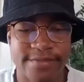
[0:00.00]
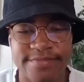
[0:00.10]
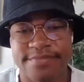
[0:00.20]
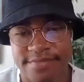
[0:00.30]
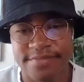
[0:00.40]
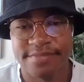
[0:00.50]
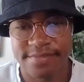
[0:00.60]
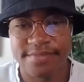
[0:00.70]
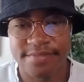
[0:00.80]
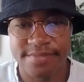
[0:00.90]
He already has the
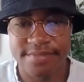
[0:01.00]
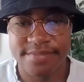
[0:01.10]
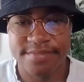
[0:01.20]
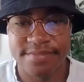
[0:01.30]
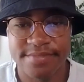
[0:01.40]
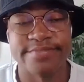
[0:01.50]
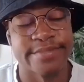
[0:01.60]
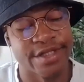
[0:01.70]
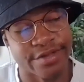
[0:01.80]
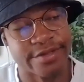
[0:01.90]
bag.
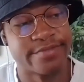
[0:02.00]
Take a veteran